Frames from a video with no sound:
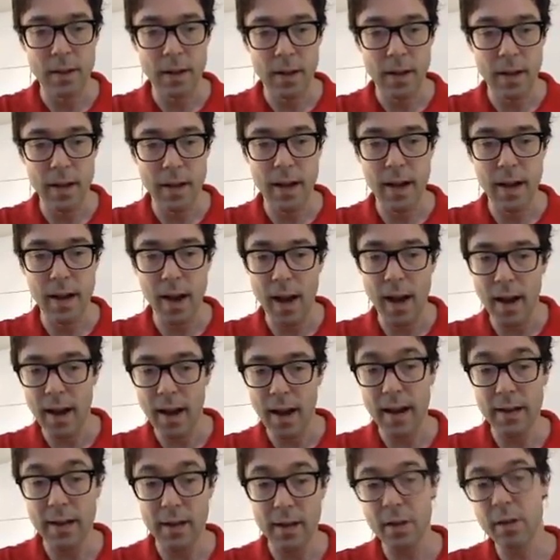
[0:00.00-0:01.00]
And I'll
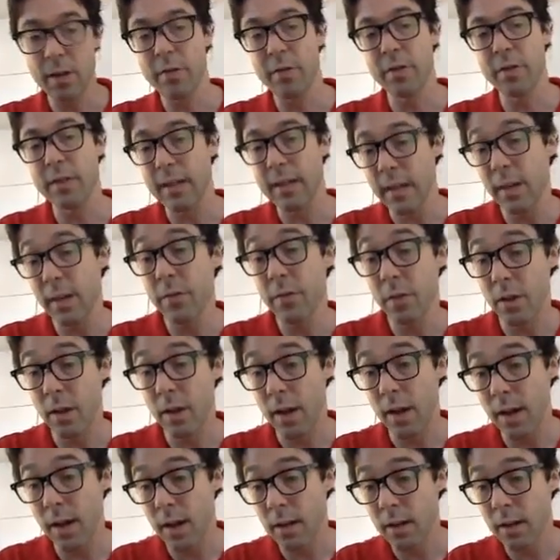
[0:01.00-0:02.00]
hand over to Evil
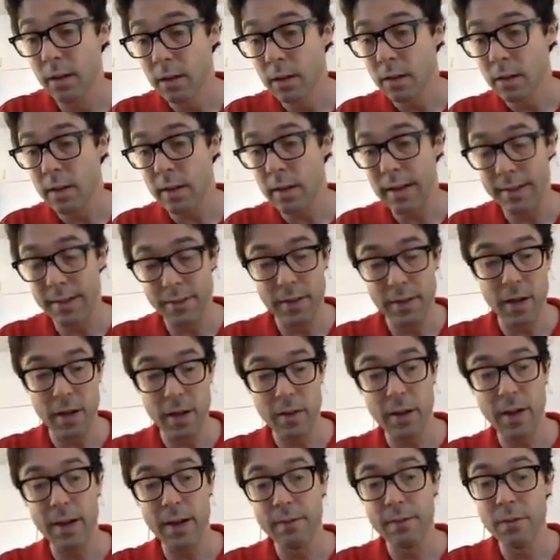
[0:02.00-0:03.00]
Carl to have a go
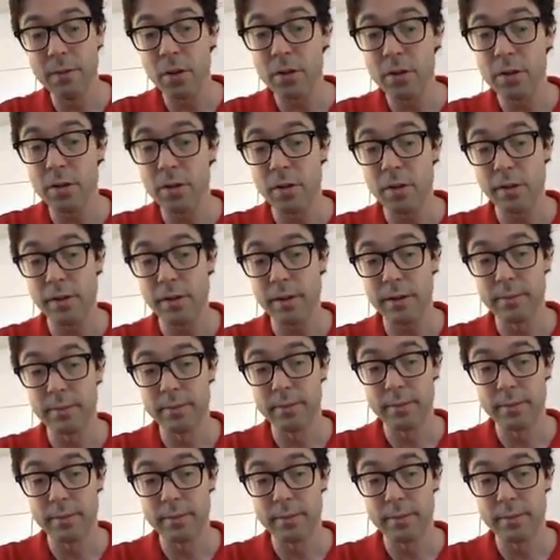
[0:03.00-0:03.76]
at how not to do it.